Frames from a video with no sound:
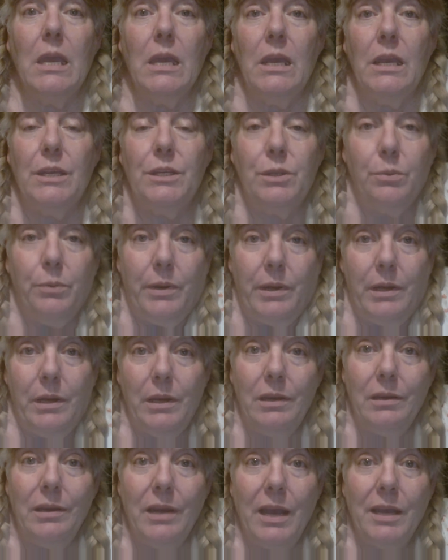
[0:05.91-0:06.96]
These
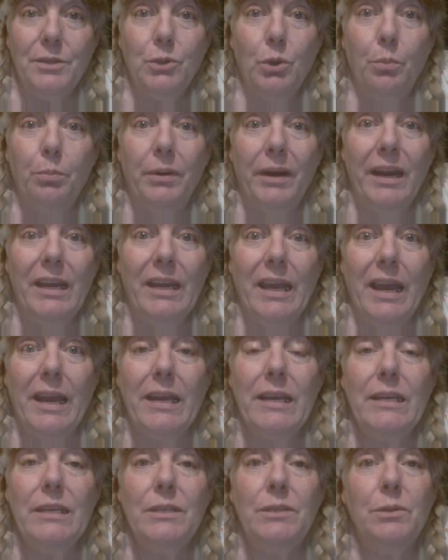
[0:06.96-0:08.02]
three not-so-bright
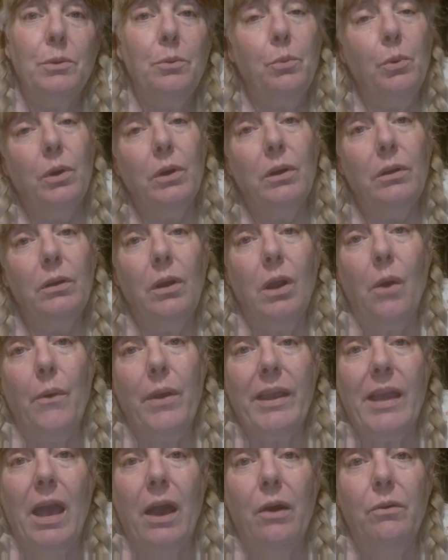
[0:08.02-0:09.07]
guys were
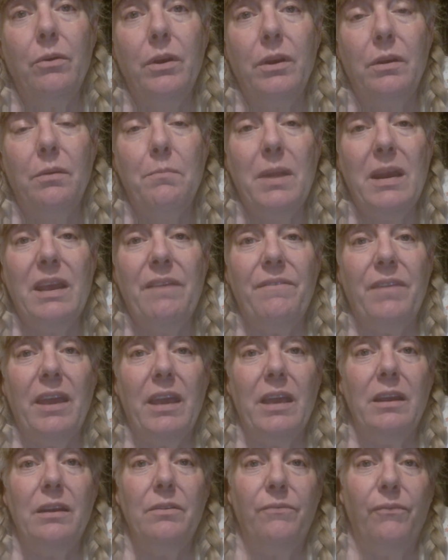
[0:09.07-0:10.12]
going out in a
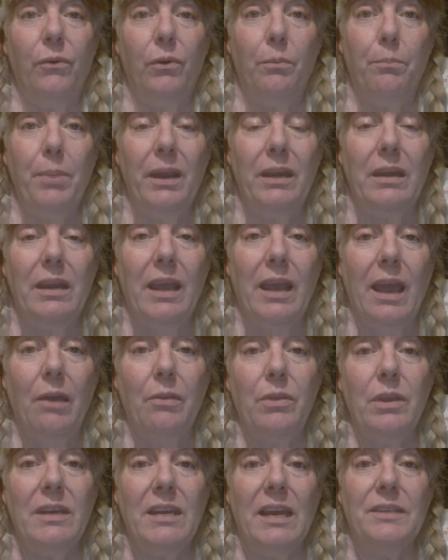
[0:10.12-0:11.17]
minivan for a picnic out in
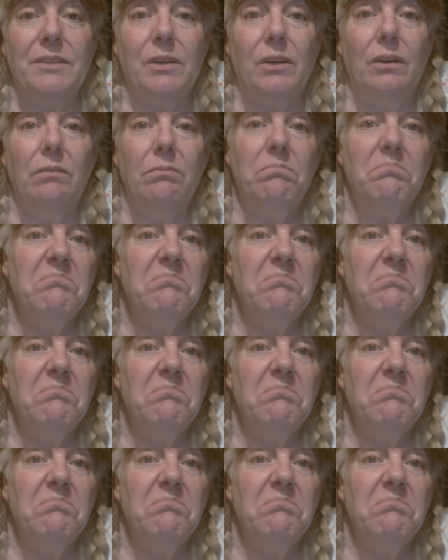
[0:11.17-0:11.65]
the desert